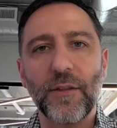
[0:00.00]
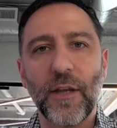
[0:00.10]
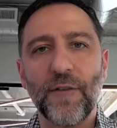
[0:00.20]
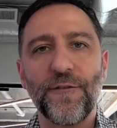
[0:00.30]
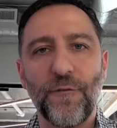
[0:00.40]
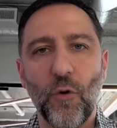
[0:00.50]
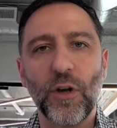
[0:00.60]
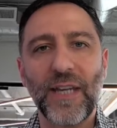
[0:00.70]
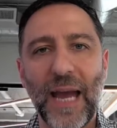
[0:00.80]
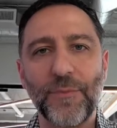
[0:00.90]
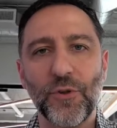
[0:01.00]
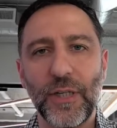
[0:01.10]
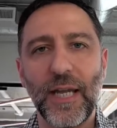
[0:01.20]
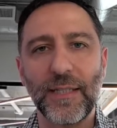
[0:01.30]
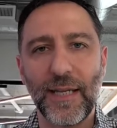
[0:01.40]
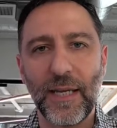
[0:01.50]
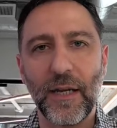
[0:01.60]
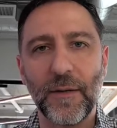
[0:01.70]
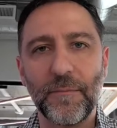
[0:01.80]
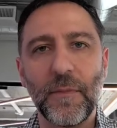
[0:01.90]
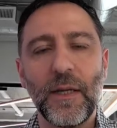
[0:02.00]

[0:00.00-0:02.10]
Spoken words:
there for capturing that data.